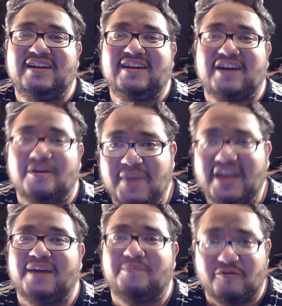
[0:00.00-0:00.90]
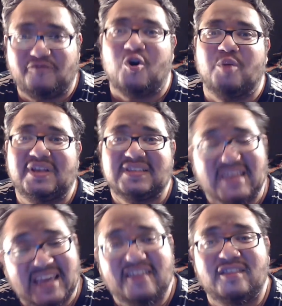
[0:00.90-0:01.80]
comedic performance
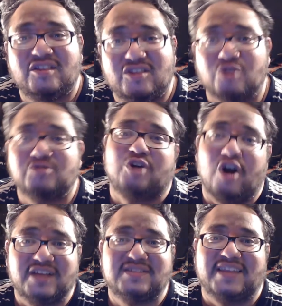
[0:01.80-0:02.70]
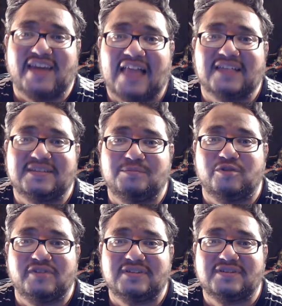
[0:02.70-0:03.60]
in those Guardians of the Galaxy
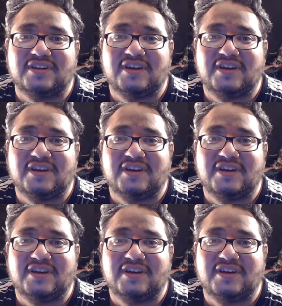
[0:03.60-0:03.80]
movies.